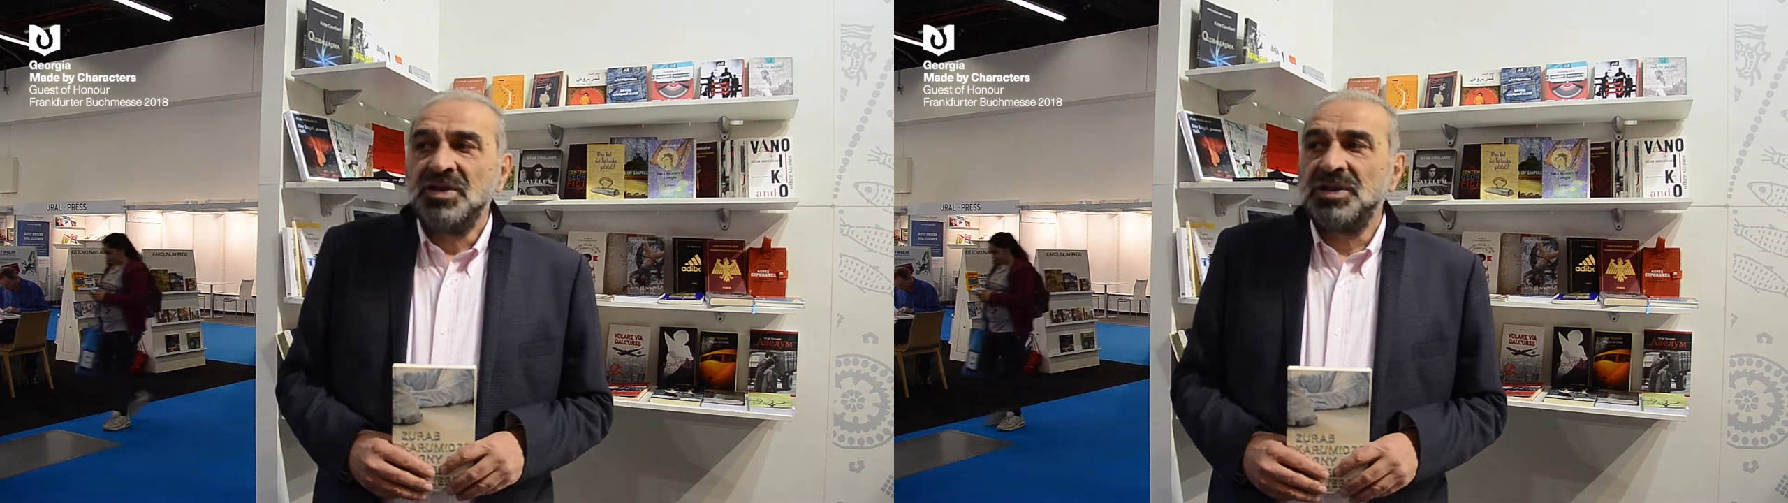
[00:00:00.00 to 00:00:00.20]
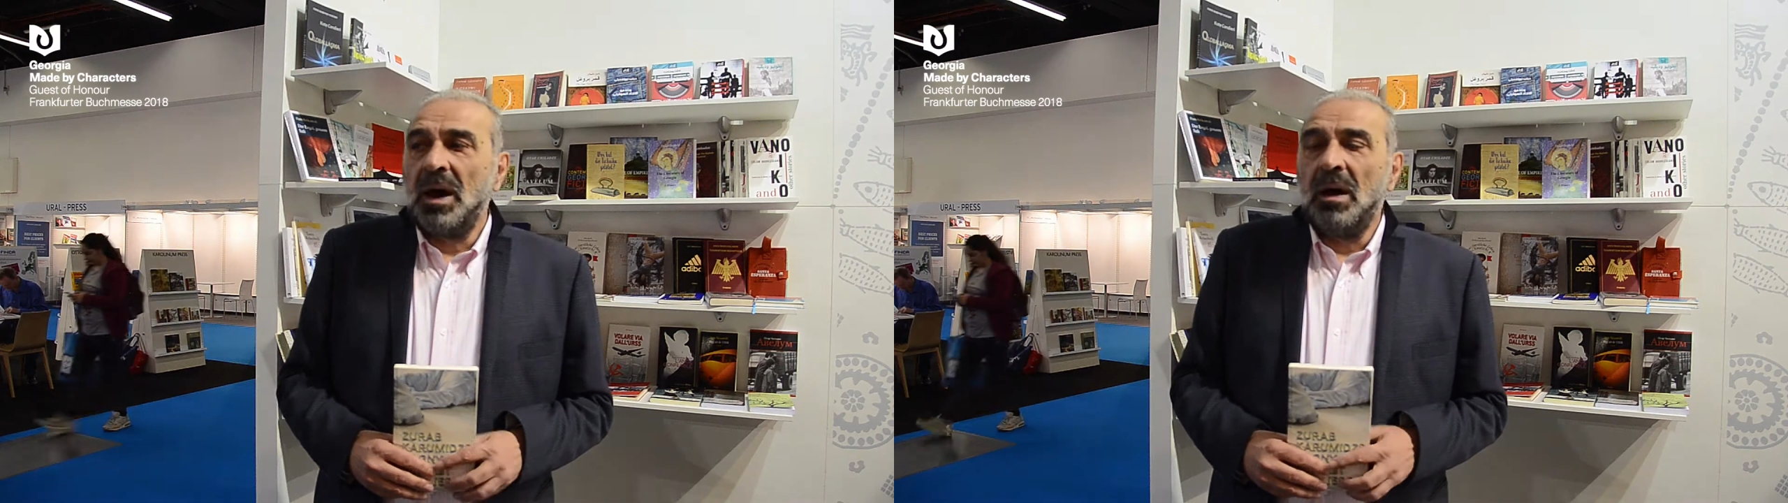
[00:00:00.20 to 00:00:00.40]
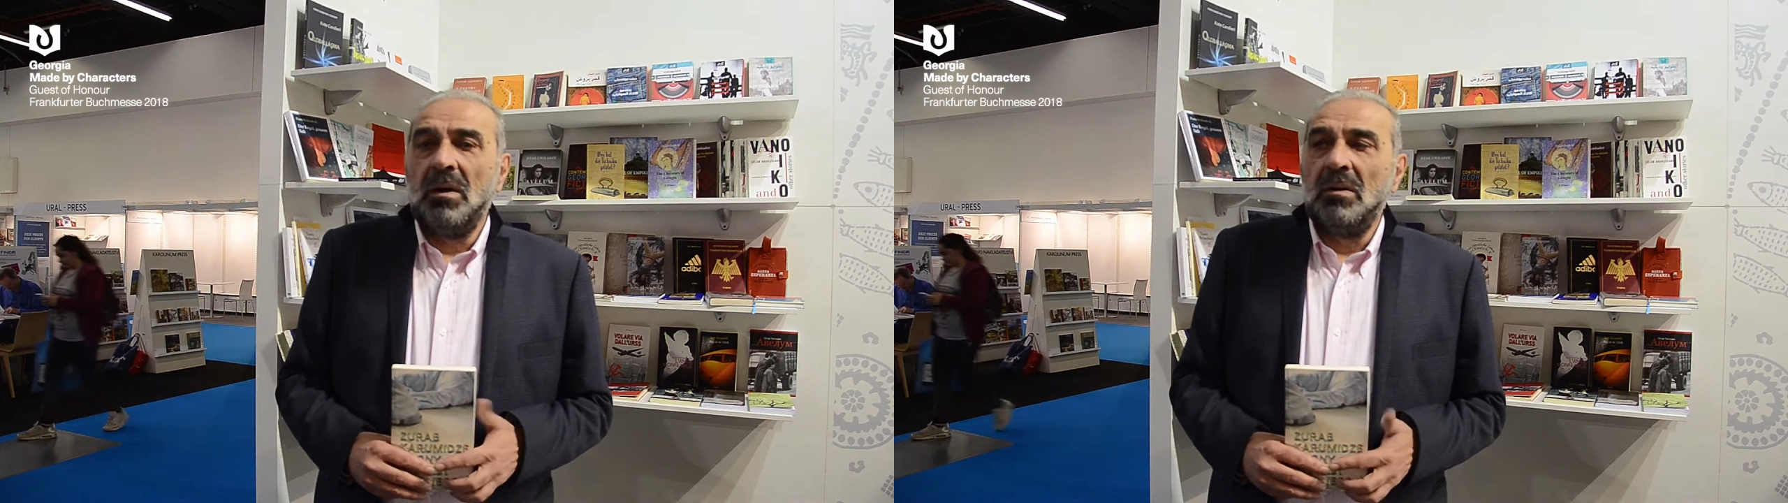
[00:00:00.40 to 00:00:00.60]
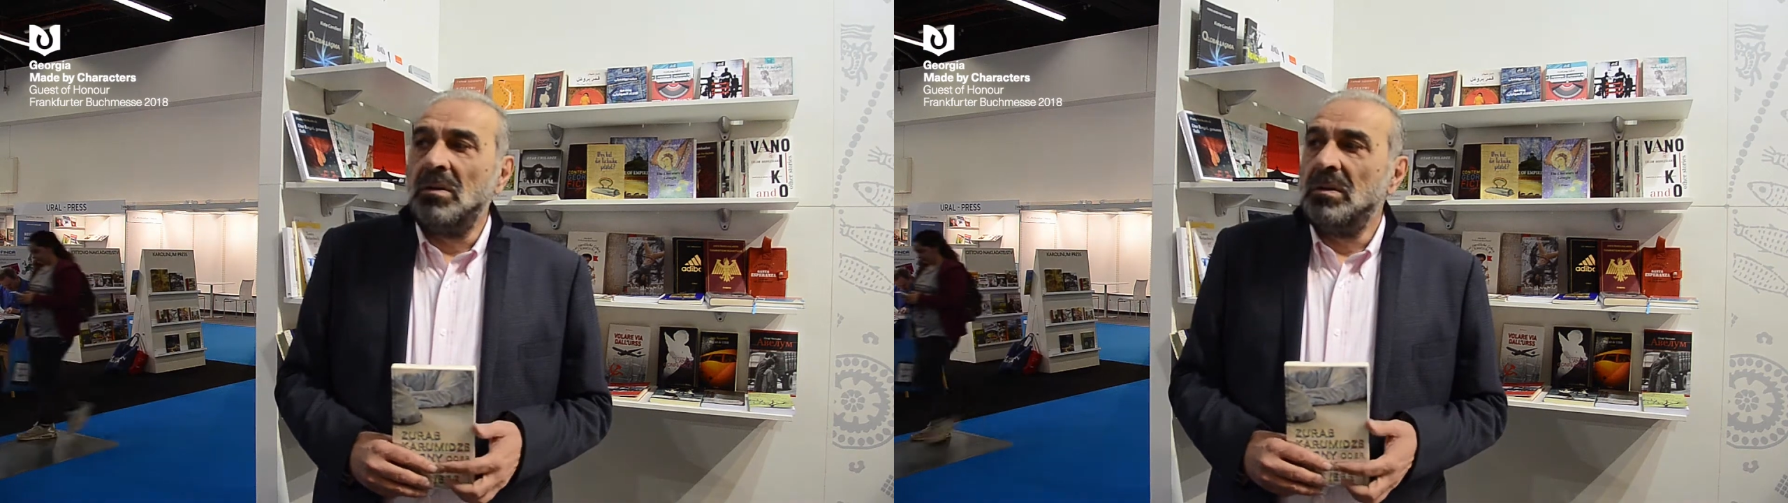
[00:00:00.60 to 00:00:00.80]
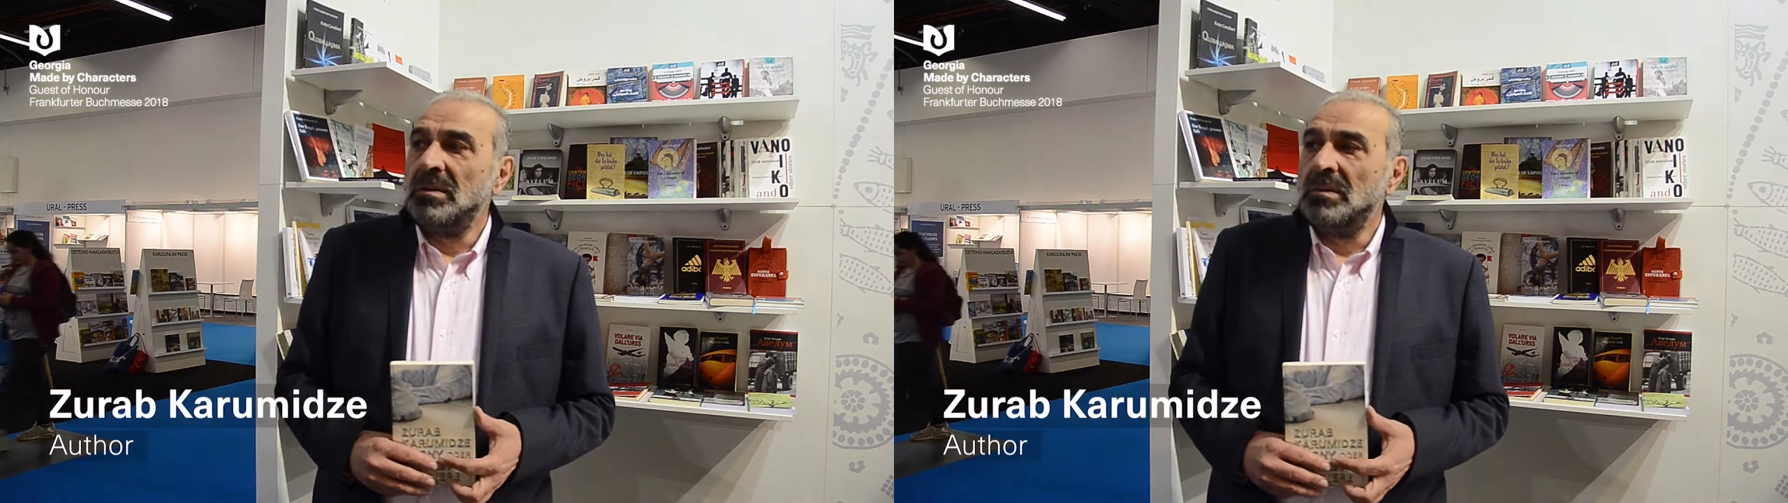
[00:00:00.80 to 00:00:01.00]
So,
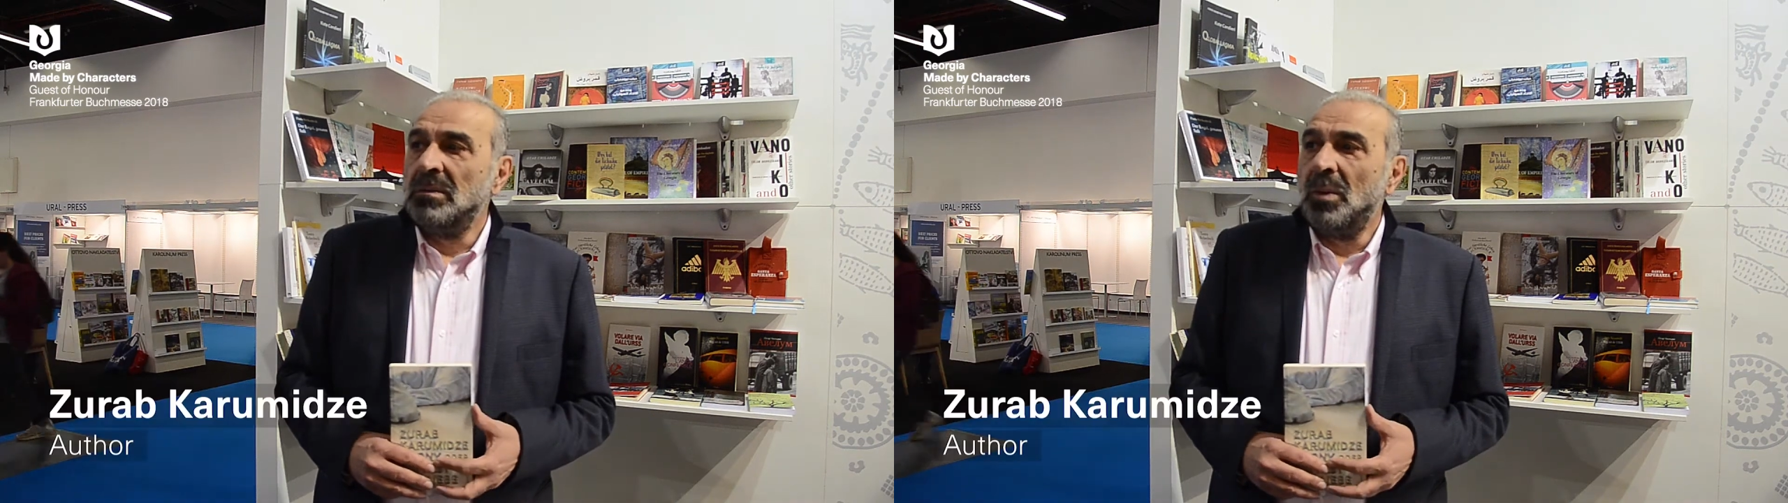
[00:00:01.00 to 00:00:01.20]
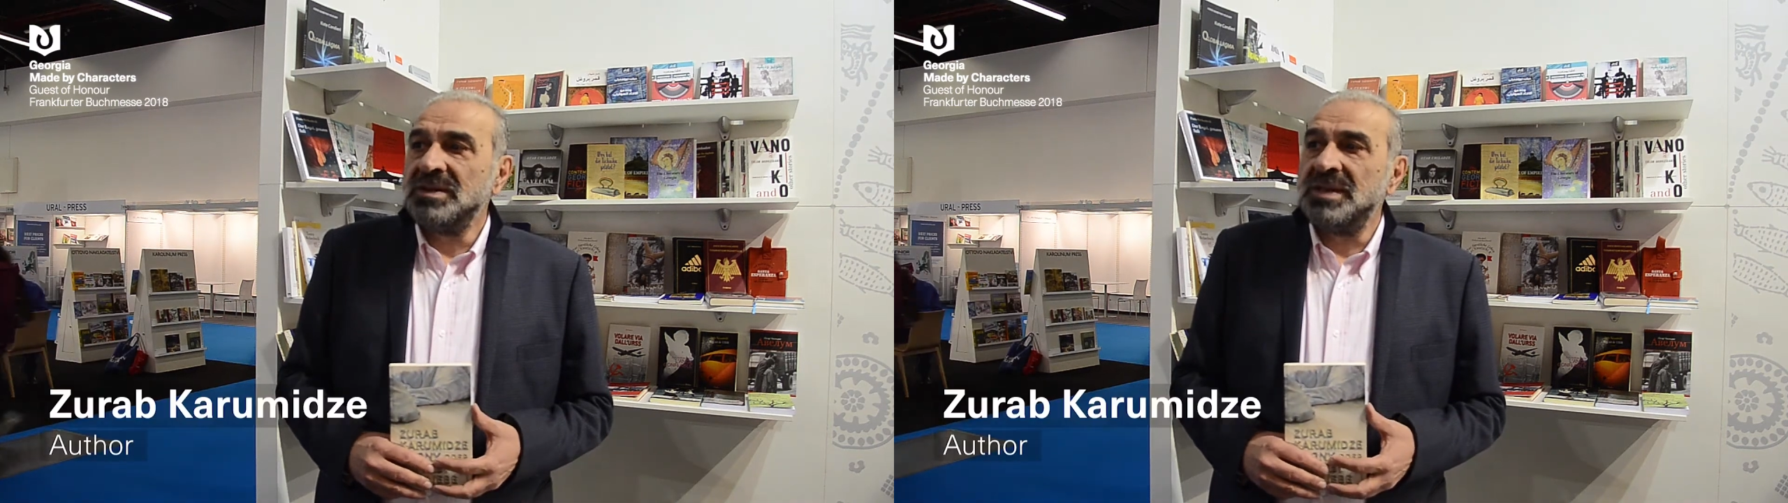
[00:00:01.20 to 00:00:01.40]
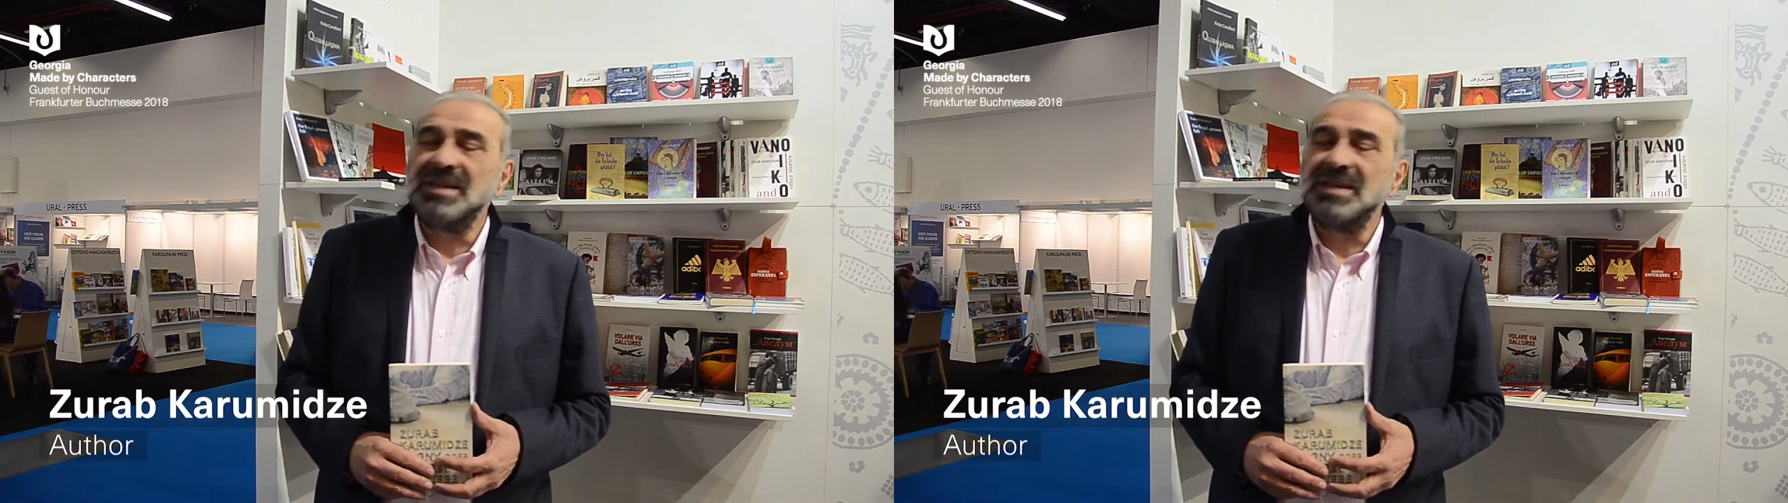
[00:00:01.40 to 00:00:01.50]
what's